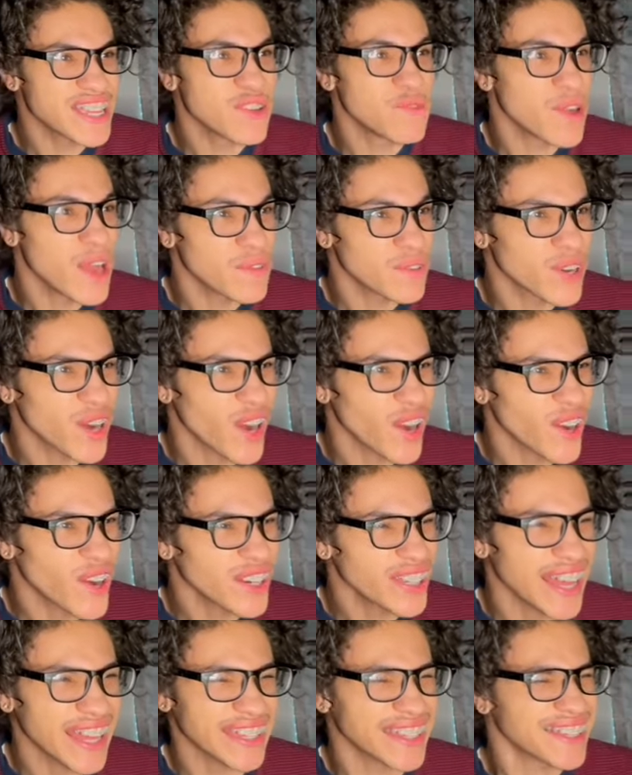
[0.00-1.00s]
you've ever heard?
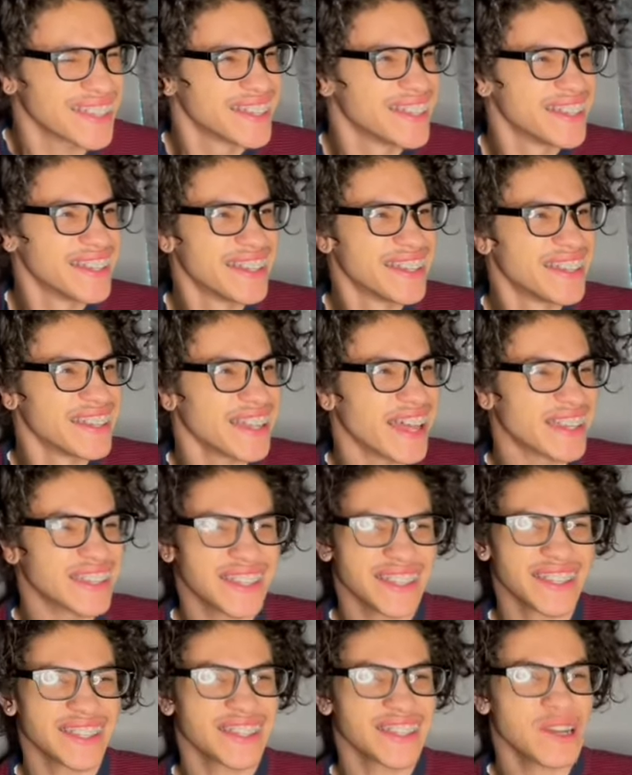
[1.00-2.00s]
Like, like,
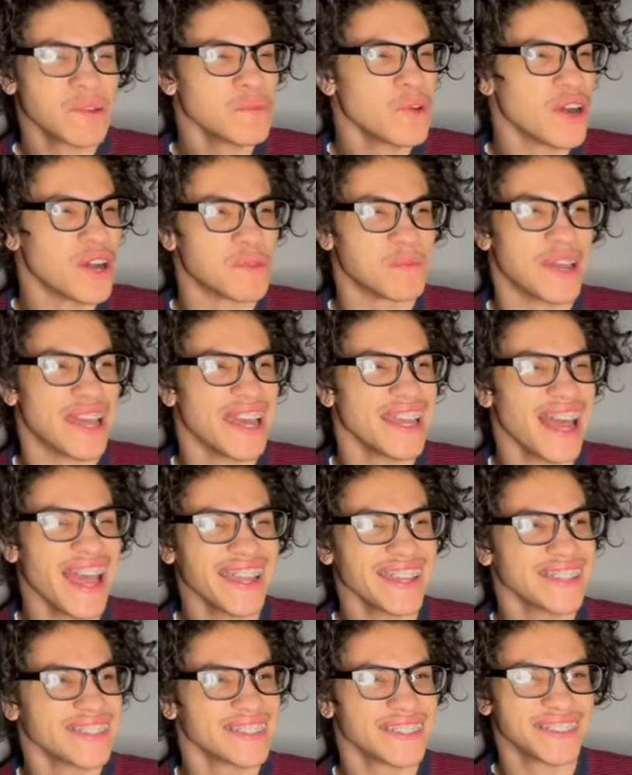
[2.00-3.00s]
come on, man,
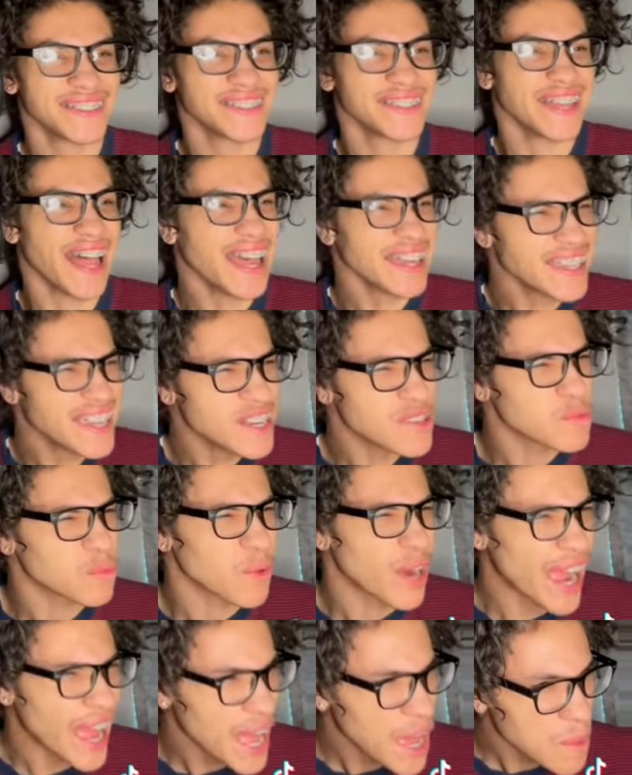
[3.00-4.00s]
I I can
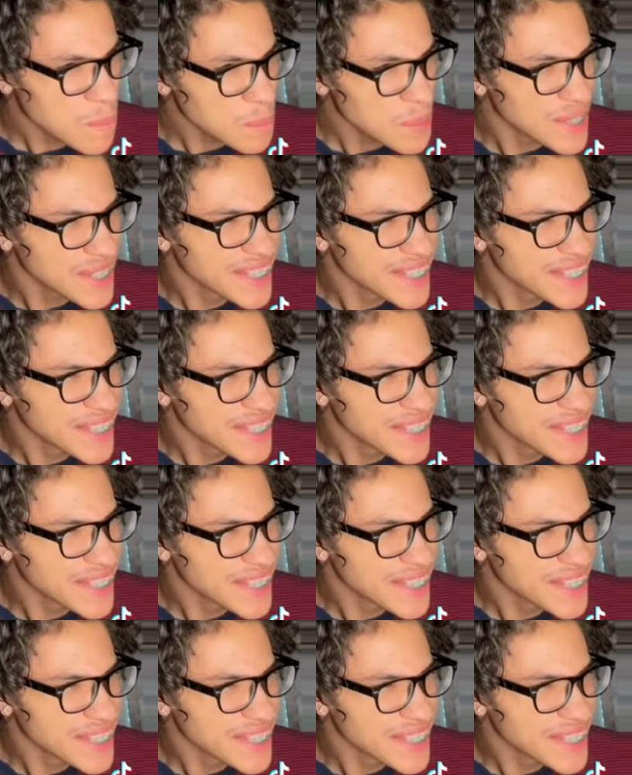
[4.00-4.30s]
rap.